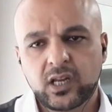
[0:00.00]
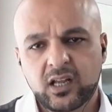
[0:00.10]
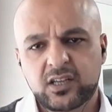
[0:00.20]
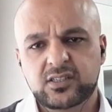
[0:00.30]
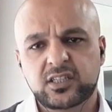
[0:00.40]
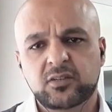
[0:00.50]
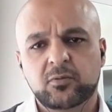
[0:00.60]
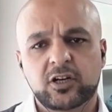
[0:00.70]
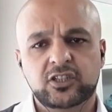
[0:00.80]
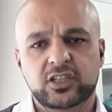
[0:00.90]
is
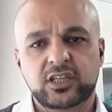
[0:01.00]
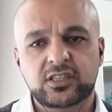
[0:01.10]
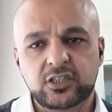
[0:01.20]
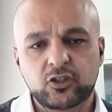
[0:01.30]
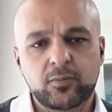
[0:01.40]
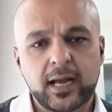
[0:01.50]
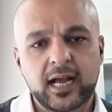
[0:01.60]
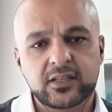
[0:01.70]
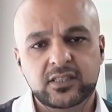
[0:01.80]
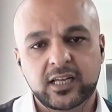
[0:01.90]
NEBOSH easy to
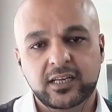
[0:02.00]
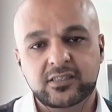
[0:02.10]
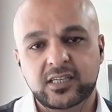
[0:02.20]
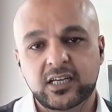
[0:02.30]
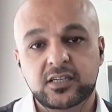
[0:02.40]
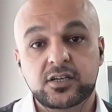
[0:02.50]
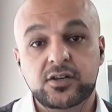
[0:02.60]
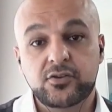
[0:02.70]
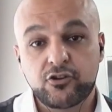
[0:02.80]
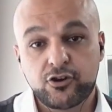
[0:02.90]
pass? Like I said,
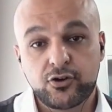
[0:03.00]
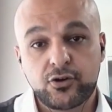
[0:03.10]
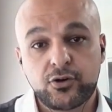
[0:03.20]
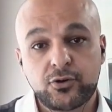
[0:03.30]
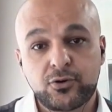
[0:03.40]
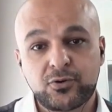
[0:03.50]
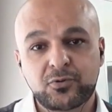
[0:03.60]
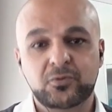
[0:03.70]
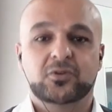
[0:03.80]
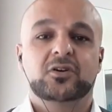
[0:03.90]
no.
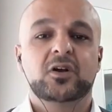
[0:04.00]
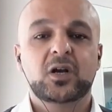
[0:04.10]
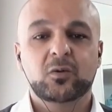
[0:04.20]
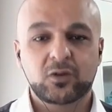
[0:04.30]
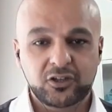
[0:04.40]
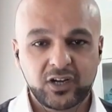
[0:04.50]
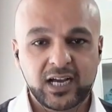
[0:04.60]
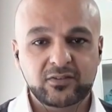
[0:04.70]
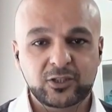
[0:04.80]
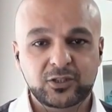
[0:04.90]
What you
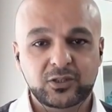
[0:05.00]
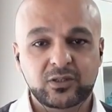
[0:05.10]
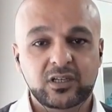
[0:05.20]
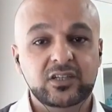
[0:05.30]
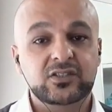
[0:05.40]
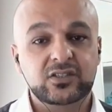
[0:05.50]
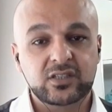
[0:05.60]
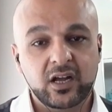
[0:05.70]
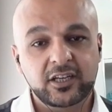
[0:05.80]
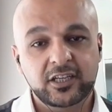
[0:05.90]
have to do is
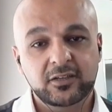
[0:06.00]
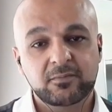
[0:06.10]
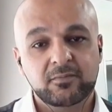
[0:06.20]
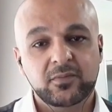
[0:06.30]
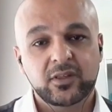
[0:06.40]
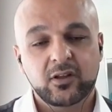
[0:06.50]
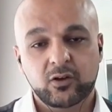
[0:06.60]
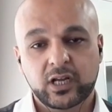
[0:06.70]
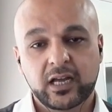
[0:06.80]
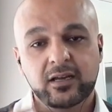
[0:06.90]
study.
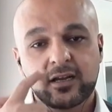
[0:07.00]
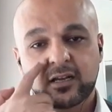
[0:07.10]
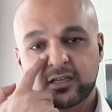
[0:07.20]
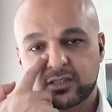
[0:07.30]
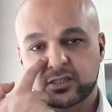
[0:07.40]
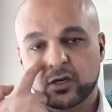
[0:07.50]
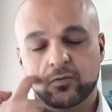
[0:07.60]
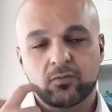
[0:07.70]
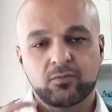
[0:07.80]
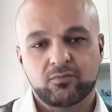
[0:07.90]
Okay? So
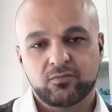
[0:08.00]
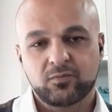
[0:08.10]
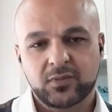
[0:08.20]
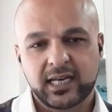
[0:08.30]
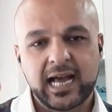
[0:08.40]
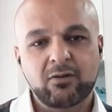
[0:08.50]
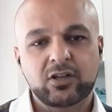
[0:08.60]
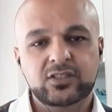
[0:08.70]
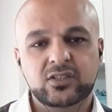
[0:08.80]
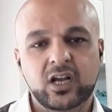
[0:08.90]
now
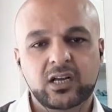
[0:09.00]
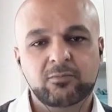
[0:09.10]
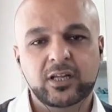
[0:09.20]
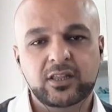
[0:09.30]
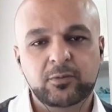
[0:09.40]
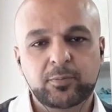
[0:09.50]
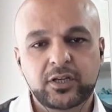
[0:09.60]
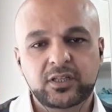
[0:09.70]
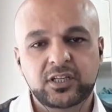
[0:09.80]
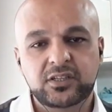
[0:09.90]
let's talk about the
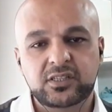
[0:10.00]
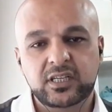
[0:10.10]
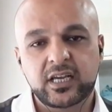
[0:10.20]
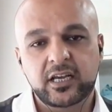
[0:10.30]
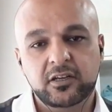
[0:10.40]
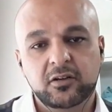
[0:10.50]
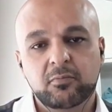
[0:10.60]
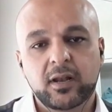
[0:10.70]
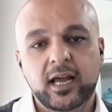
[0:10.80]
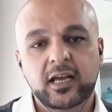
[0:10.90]
PDCA,
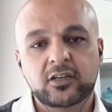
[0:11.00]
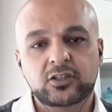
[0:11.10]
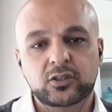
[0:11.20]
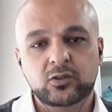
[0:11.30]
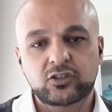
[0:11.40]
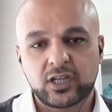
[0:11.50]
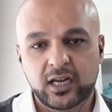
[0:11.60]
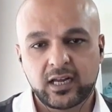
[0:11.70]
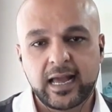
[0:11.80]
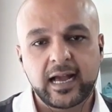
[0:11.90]
Plan, Do,
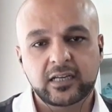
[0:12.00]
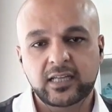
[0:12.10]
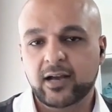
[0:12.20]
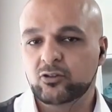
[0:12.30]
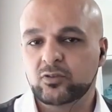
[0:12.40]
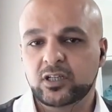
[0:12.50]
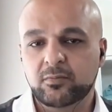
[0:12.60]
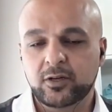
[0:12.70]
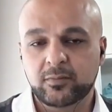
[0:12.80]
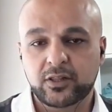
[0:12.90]
Check, Act. How do we
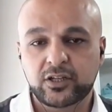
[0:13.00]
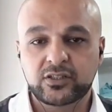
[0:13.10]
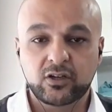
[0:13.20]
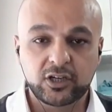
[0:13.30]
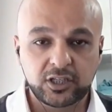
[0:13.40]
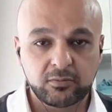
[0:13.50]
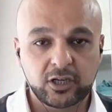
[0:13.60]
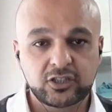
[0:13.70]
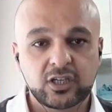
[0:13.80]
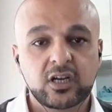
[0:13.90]
implement this on NEBOSH?